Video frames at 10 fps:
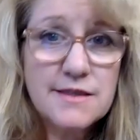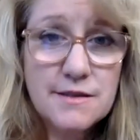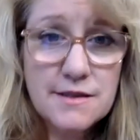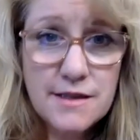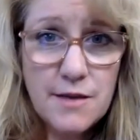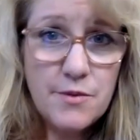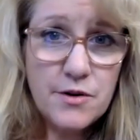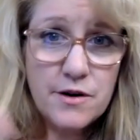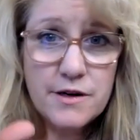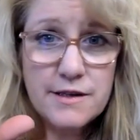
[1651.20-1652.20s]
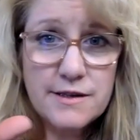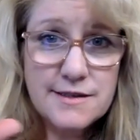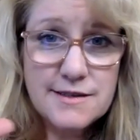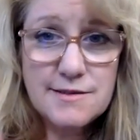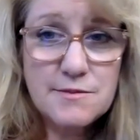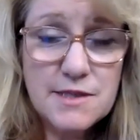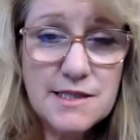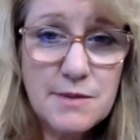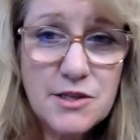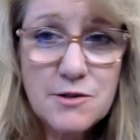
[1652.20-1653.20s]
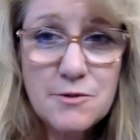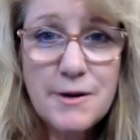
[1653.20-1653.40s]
and keep your heart in this special